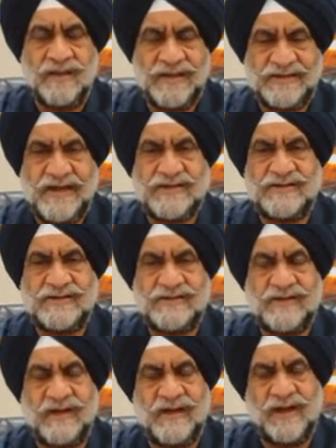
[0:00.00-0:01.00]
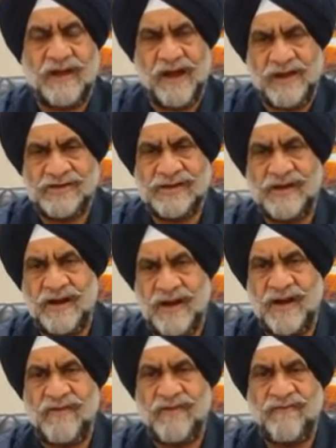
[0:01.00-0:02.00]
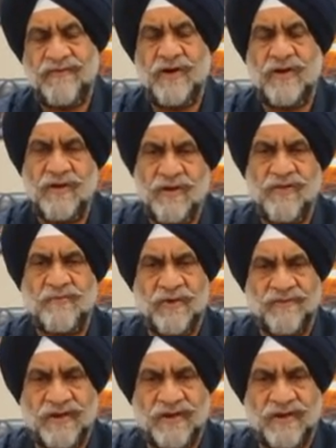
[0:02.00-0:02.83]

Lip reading: This has arisen a need for a lot of